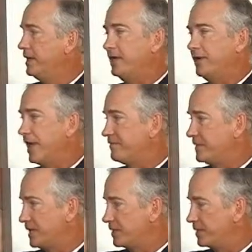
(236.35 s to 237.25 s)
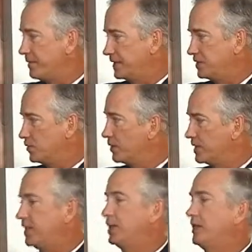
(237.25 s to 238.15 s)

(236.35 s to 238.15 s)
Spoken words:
and they haven't been able to get back to work yet.